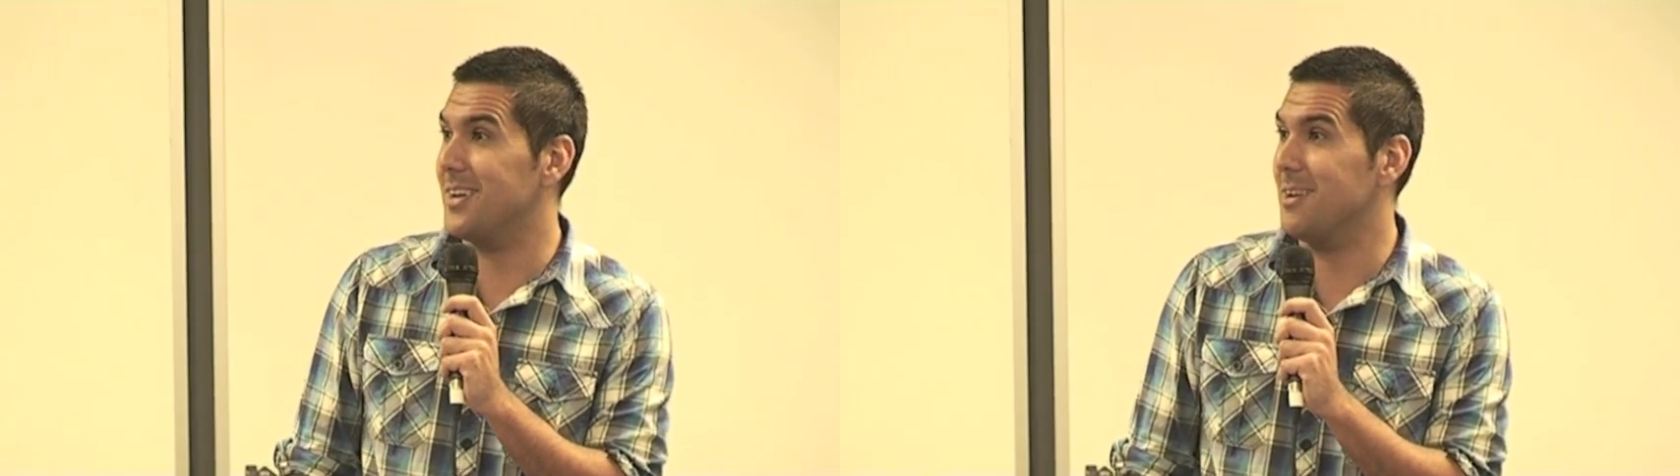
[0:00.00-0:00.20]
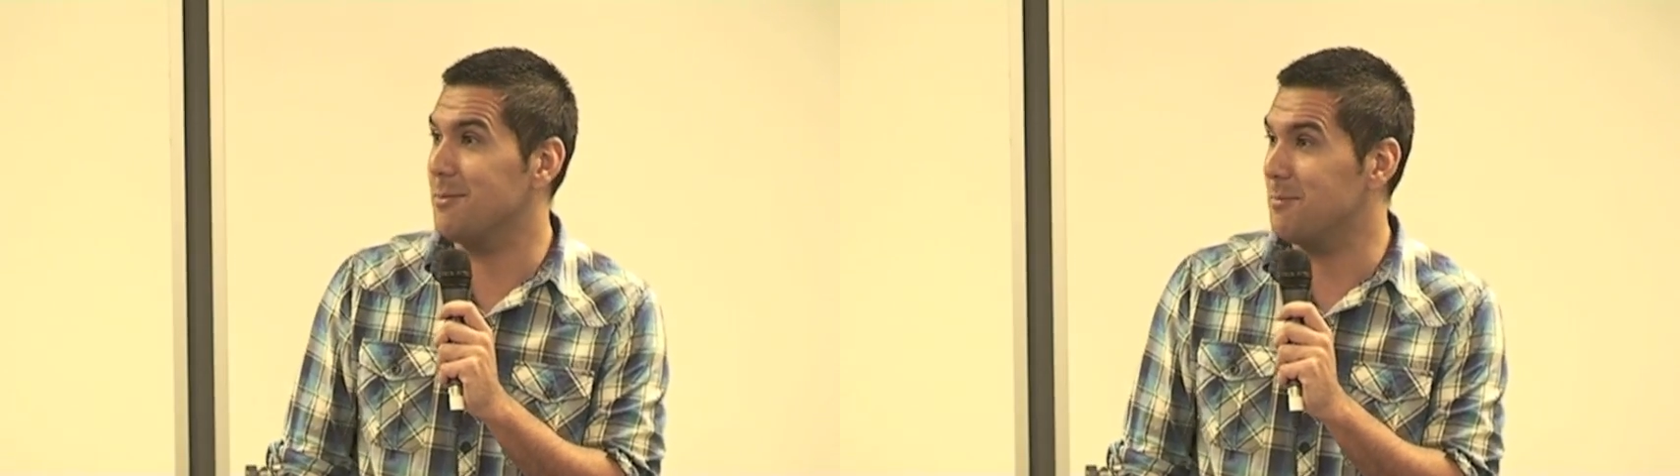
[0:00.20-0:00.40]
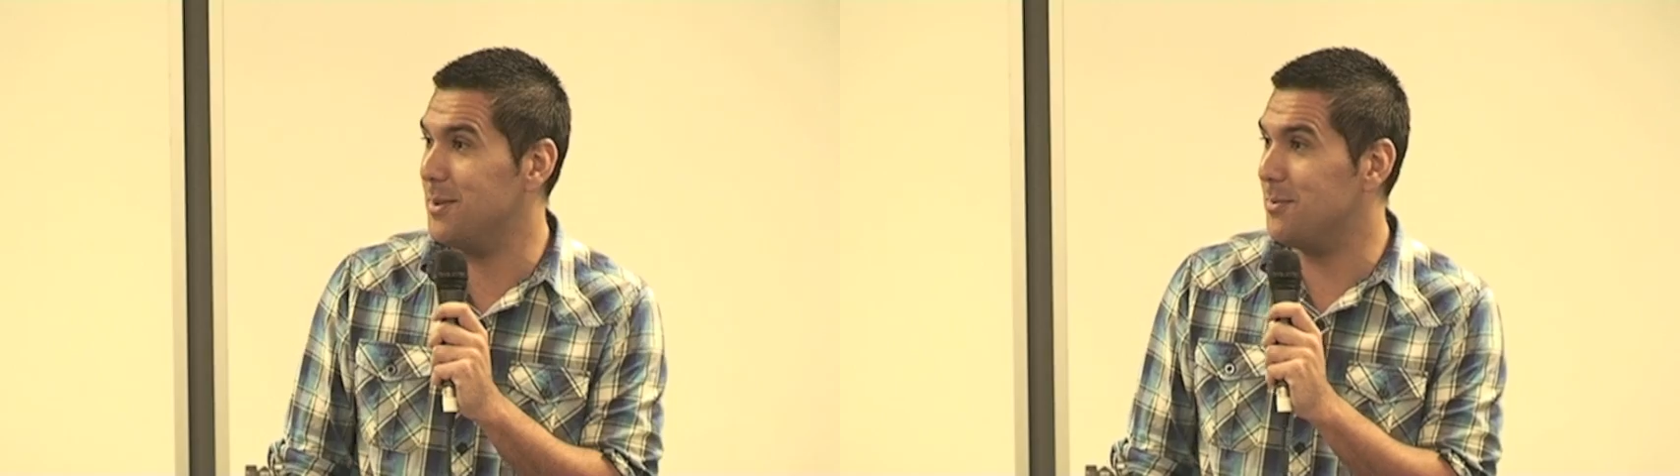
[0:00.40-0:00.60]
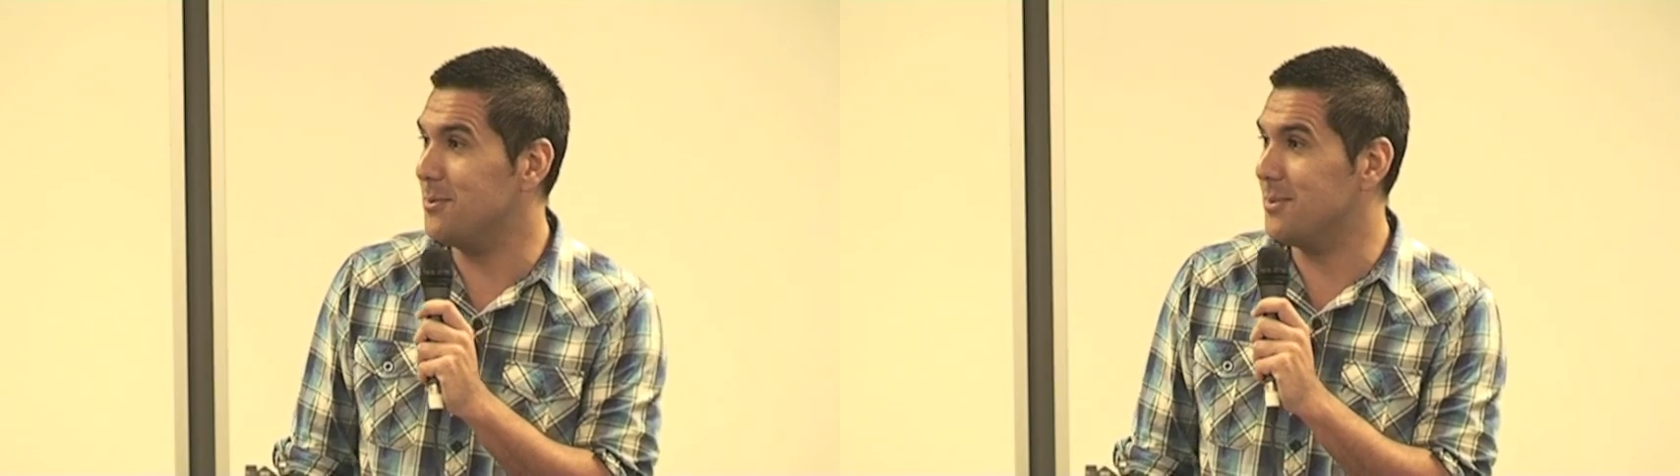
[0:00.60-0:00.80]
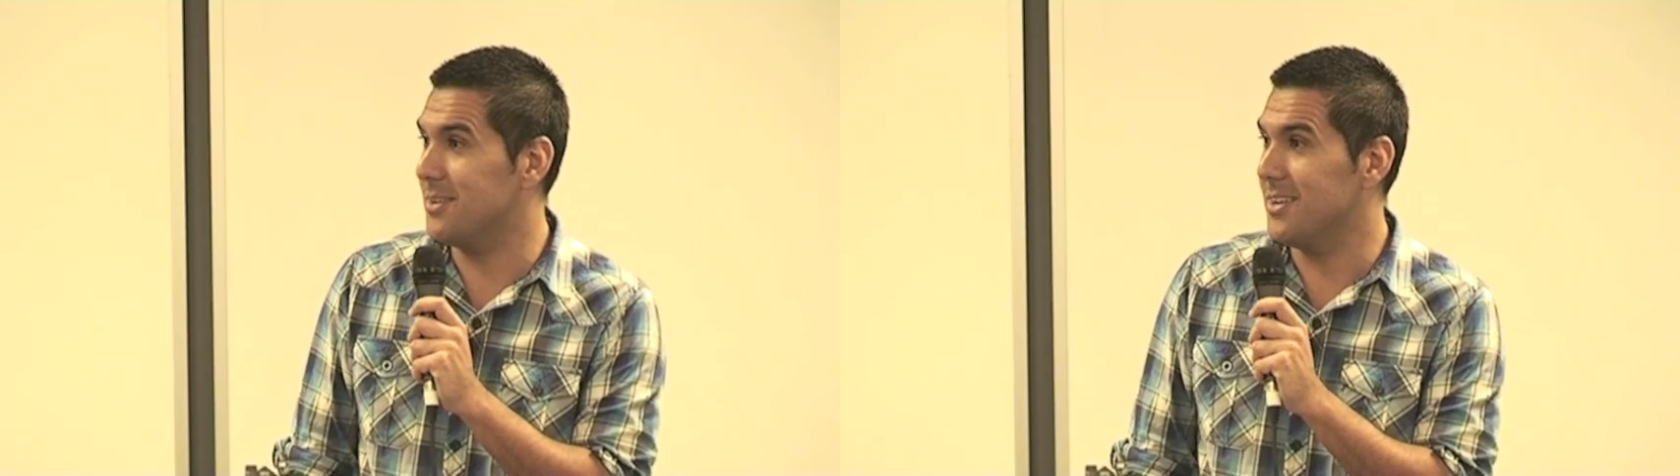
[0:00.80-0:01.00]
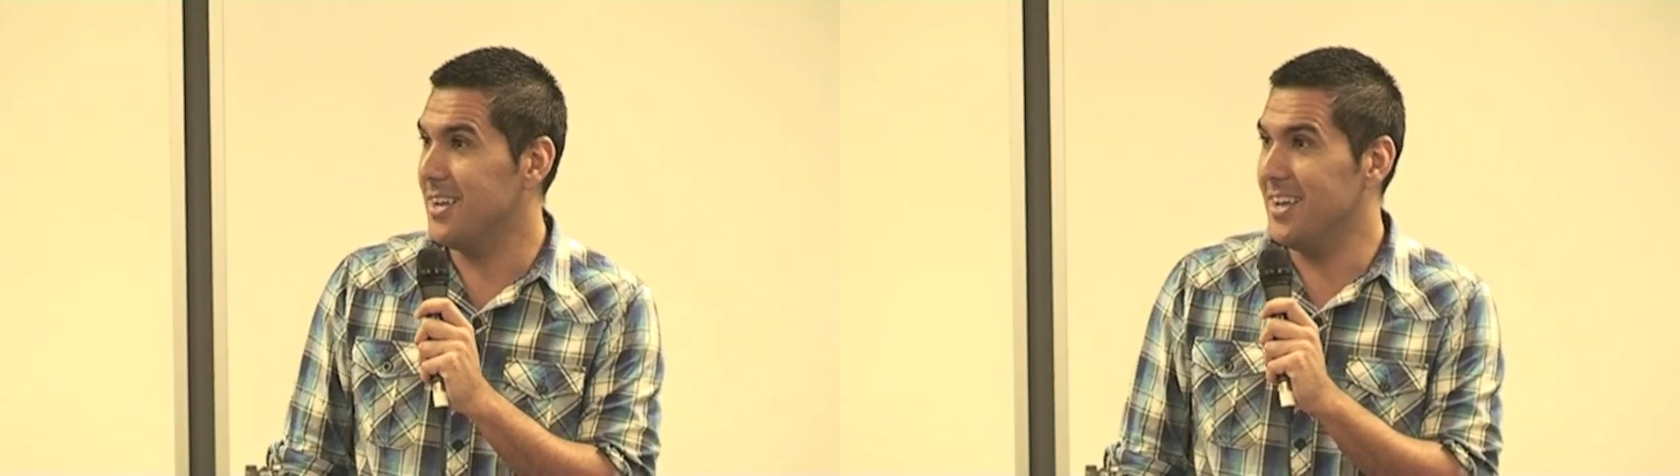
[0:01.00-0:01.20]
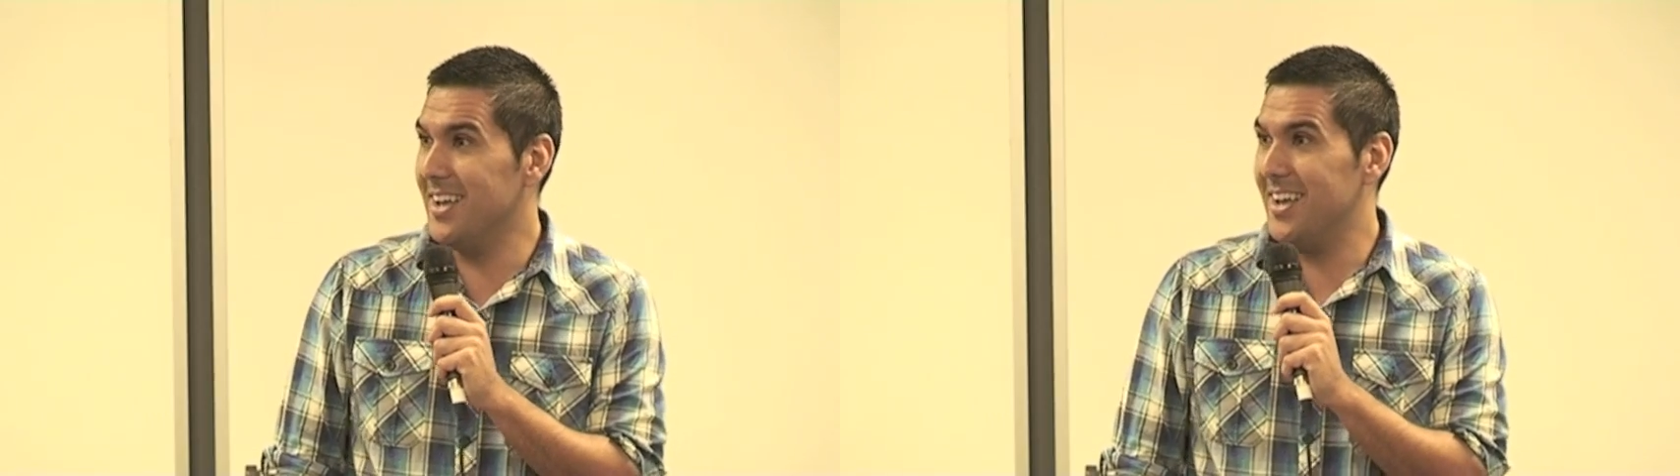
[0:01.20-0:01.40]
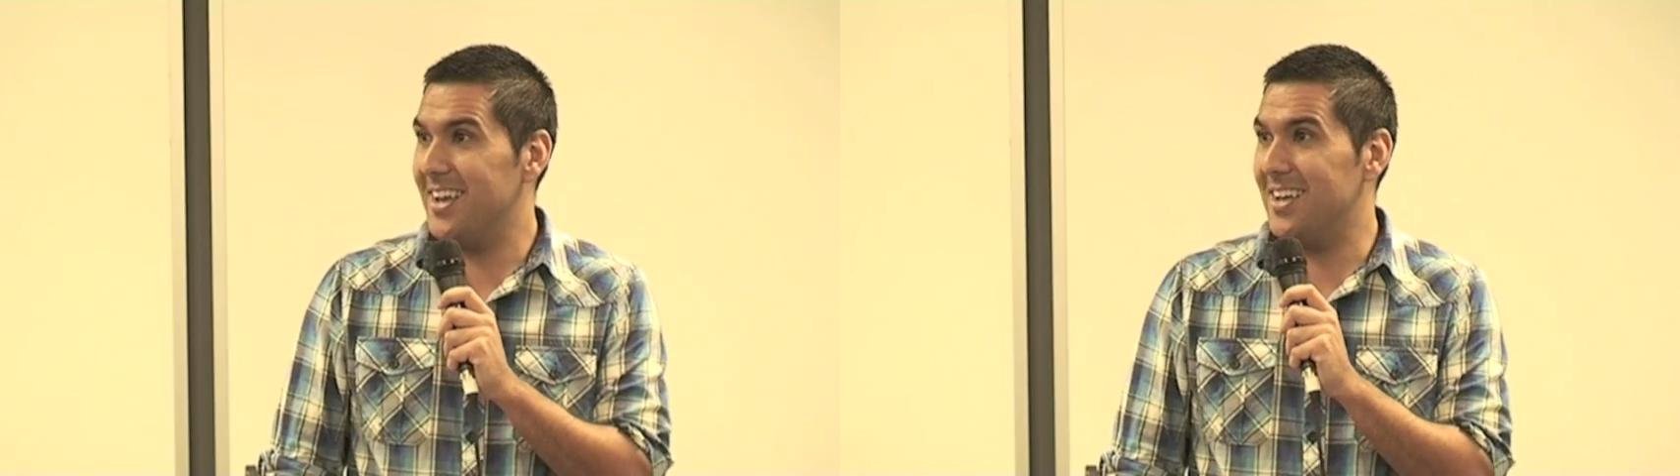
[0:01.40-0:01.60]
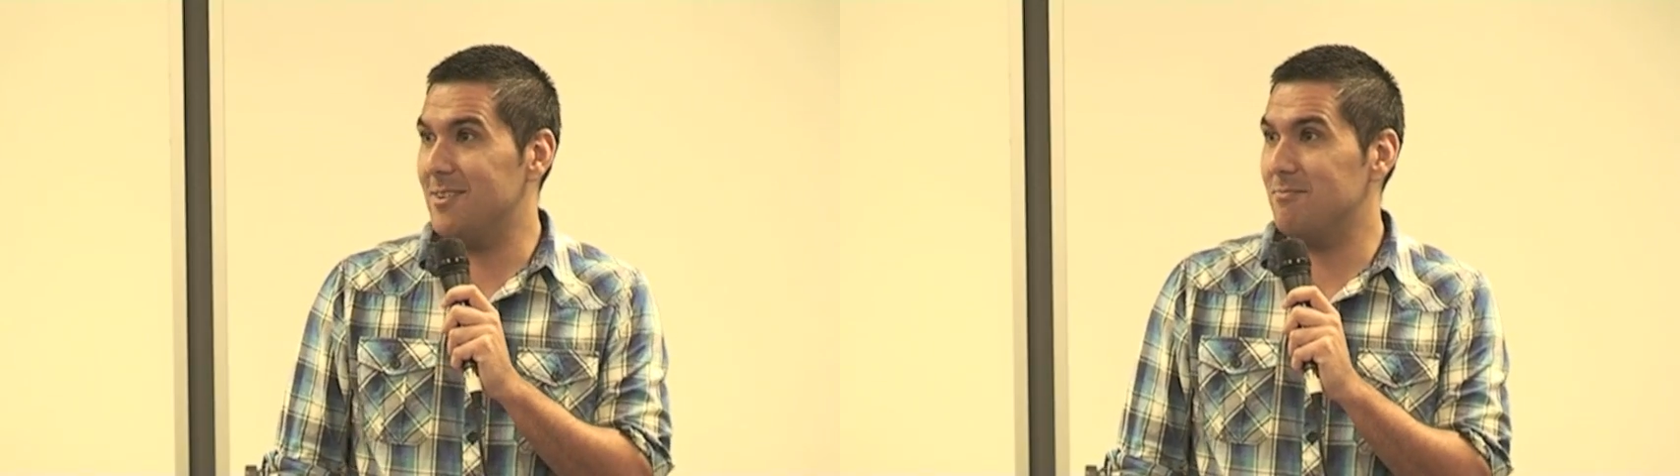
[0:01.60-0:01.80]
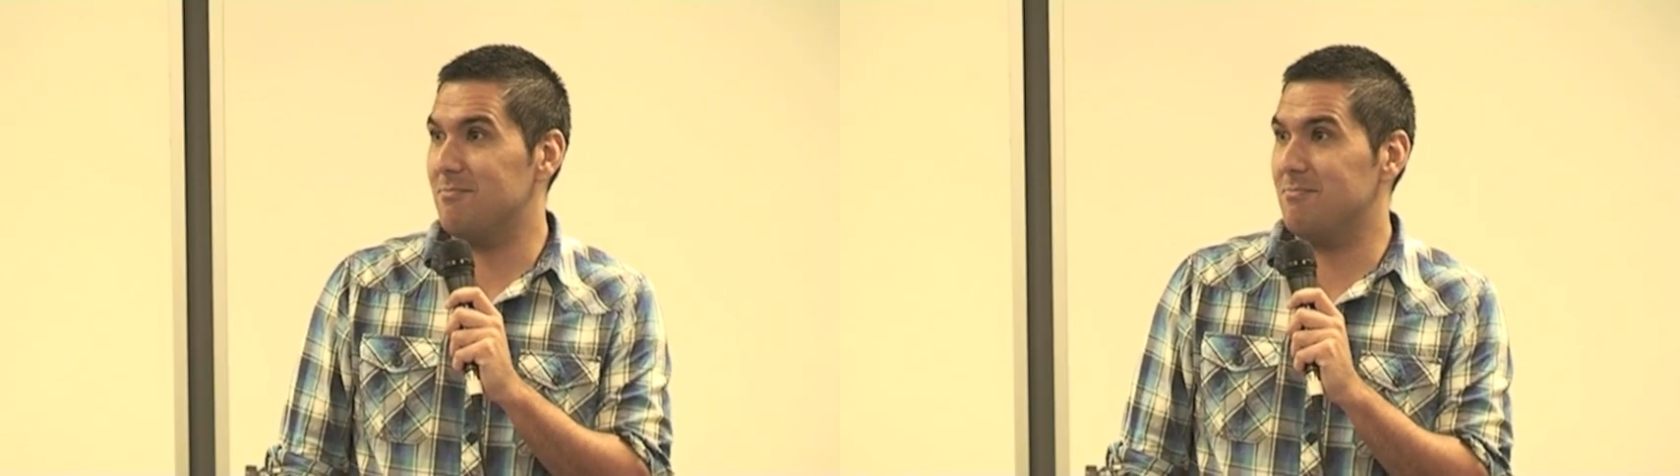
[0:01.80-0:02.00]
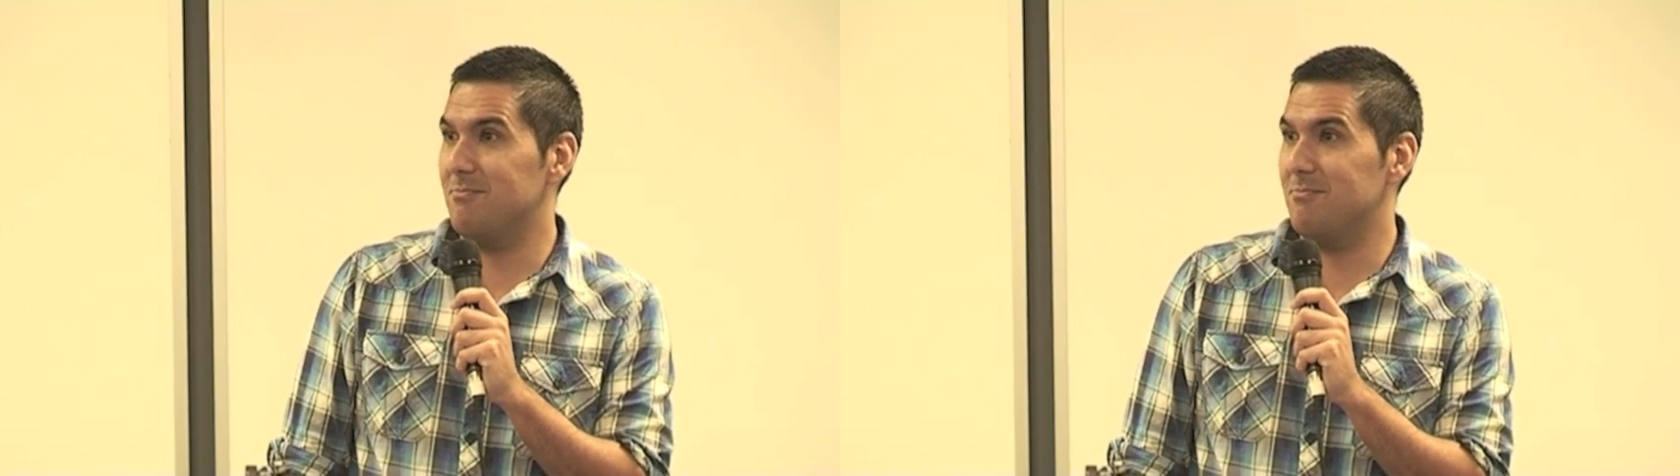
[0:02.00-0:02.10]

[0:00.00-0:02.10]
I love the people, and I'm